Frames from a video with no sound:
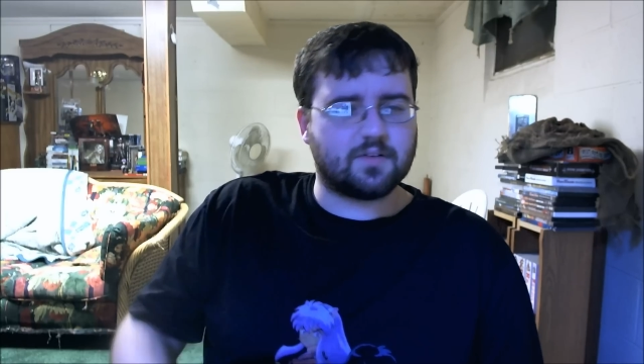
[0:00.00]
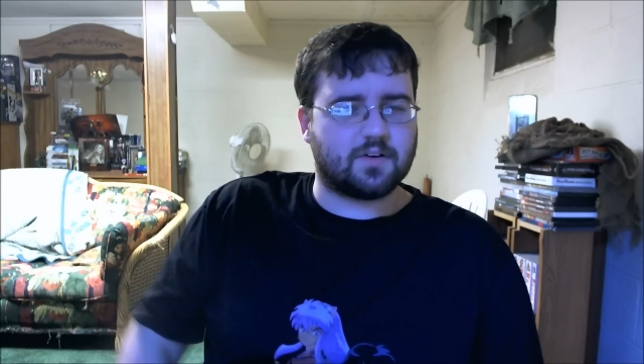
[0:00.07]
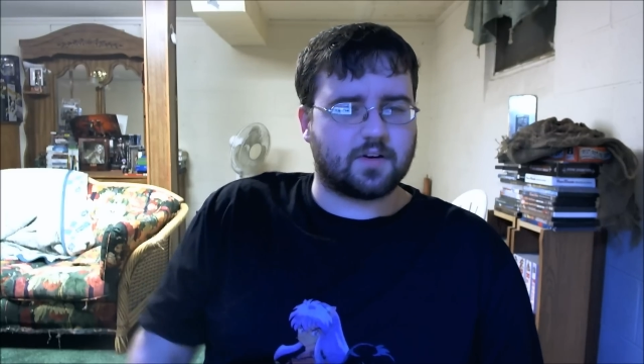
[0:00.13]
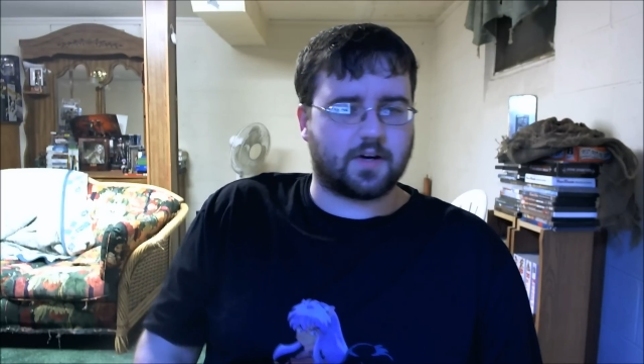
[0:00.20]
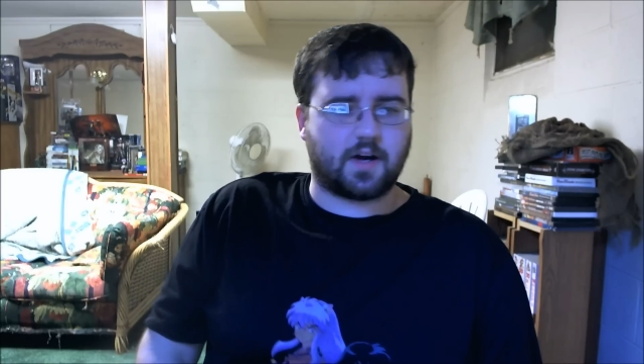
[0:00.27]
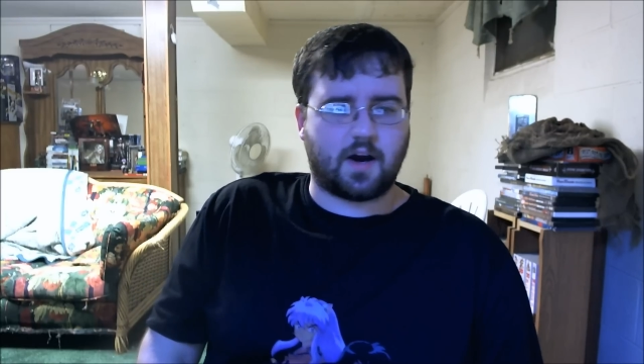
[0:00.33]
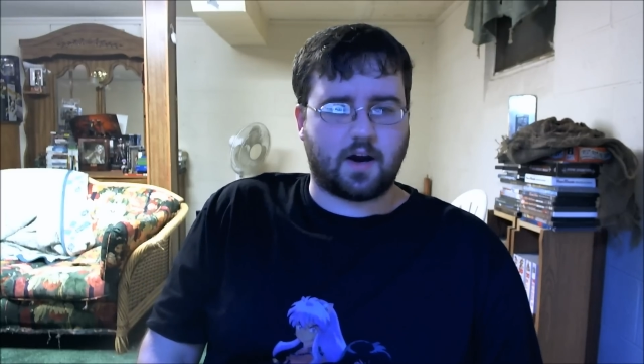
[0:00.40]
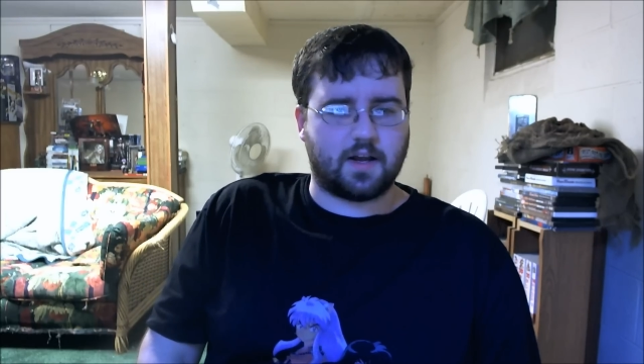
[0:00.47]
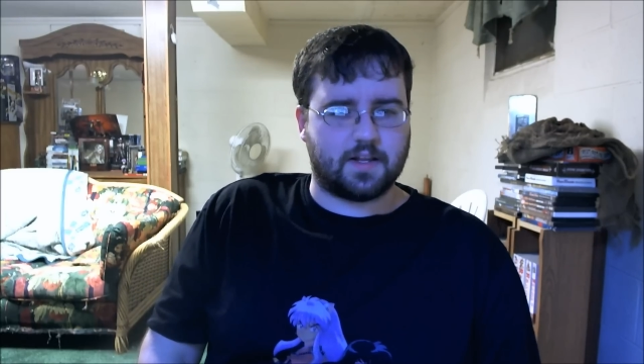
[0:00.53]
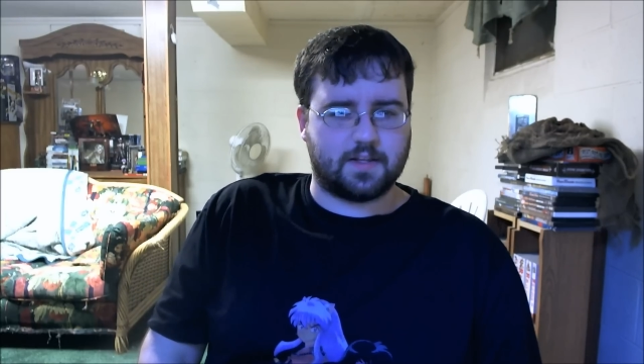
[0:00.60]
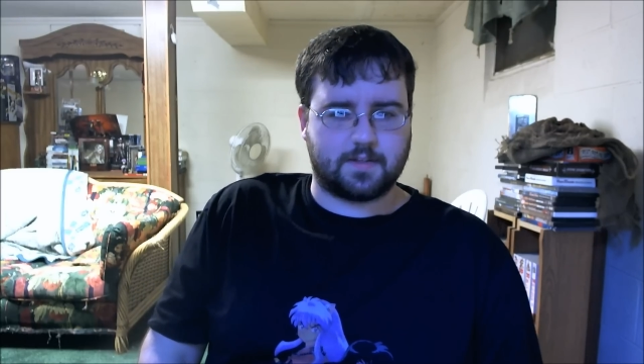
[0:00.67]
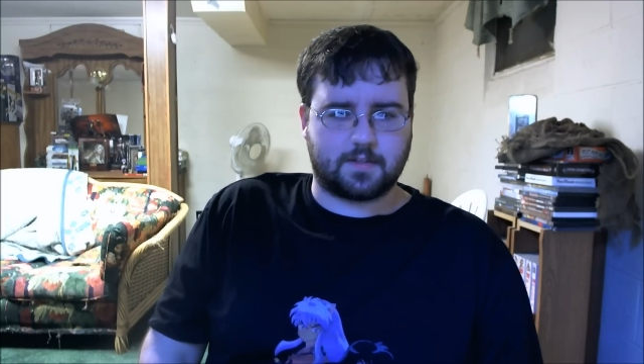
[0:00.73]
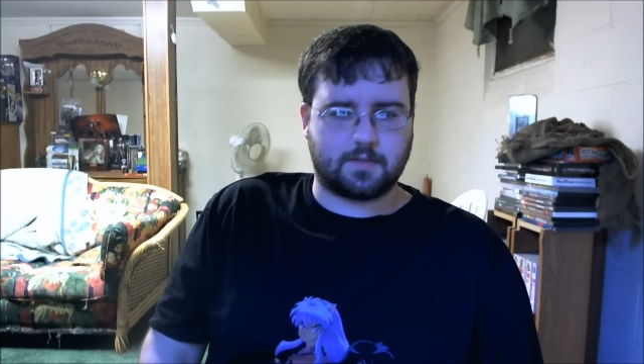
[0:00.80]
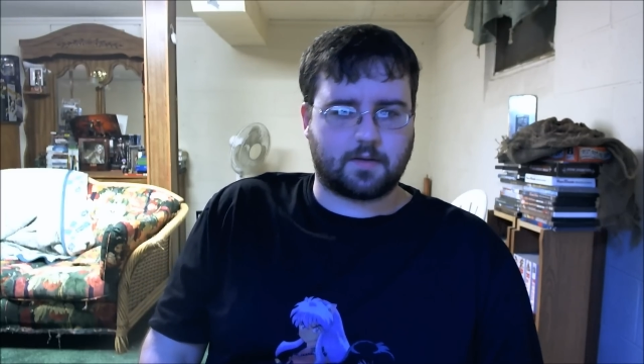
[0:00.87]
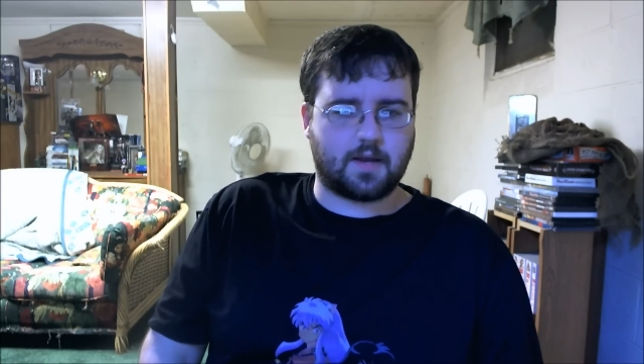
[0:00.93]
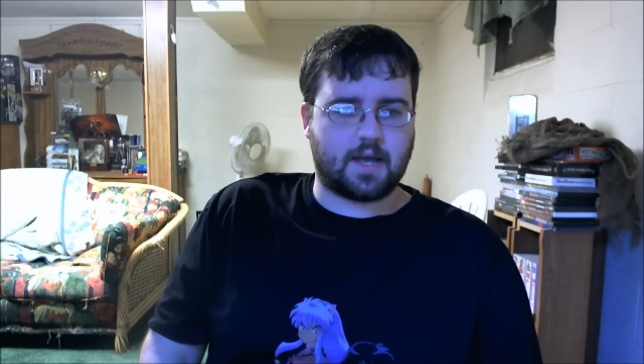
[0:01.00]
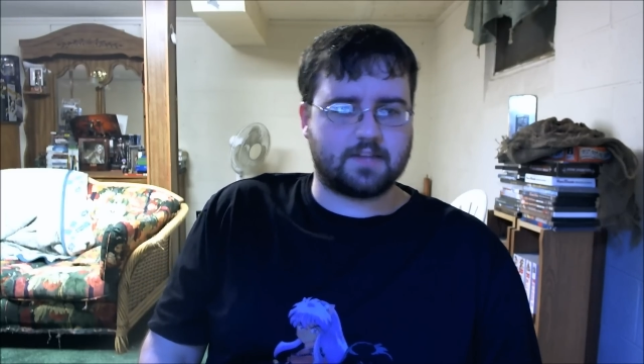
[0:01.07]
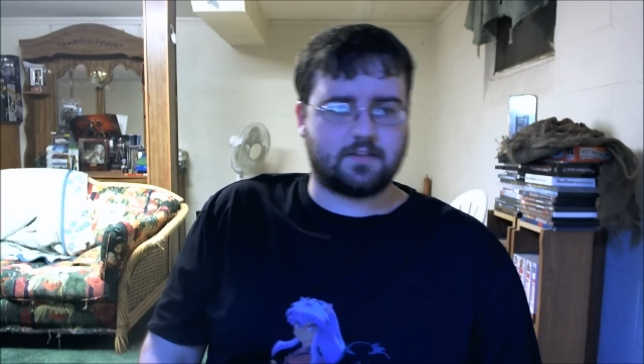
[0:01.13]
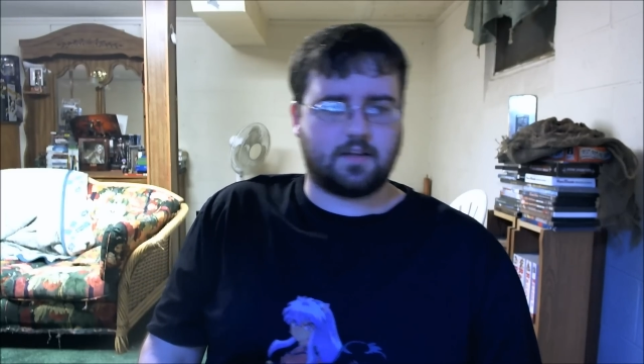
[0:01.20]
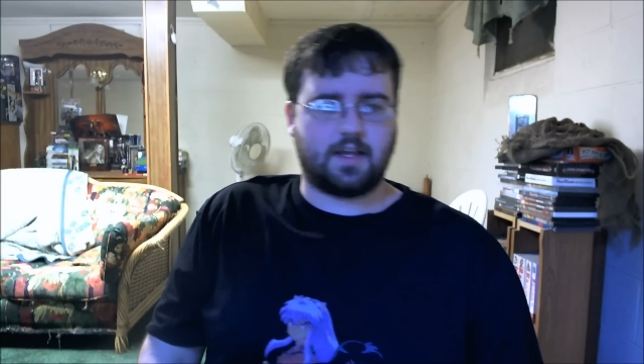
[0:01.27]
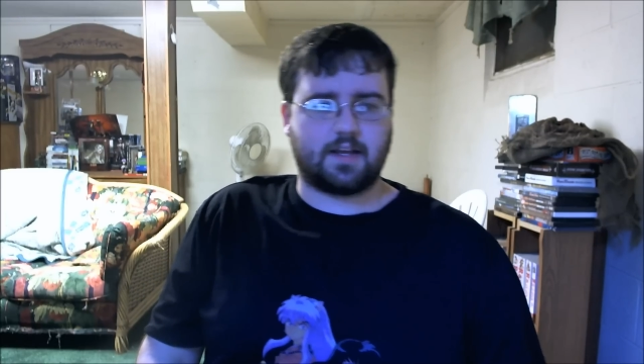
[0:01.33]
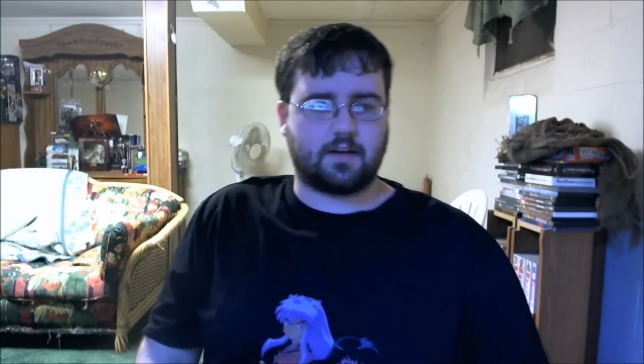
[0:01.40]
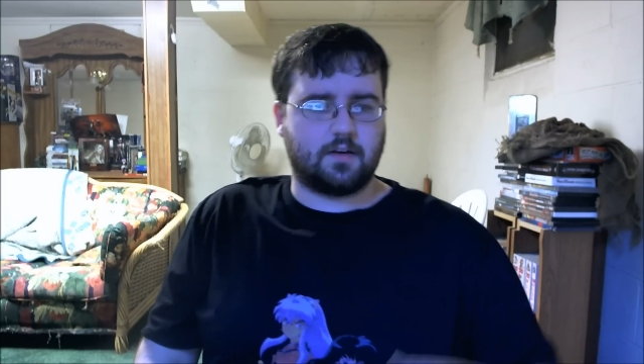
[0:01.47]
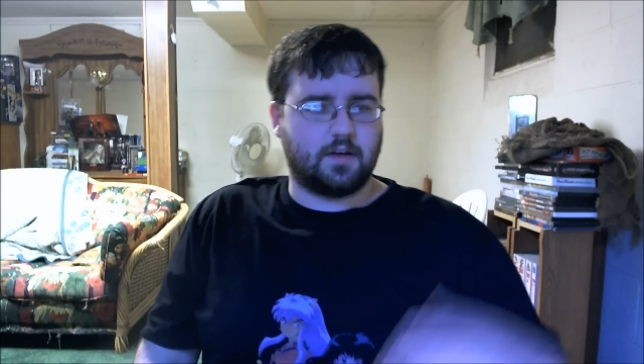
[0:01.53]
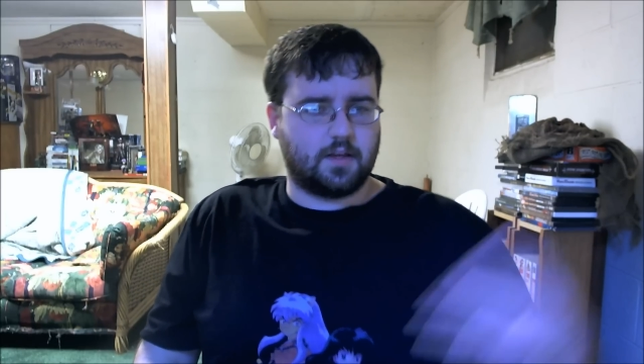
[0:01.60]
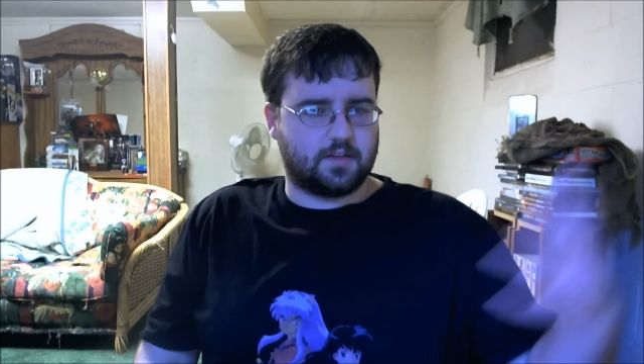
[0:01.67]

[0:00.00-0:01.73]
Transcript: Or, and some guy's like,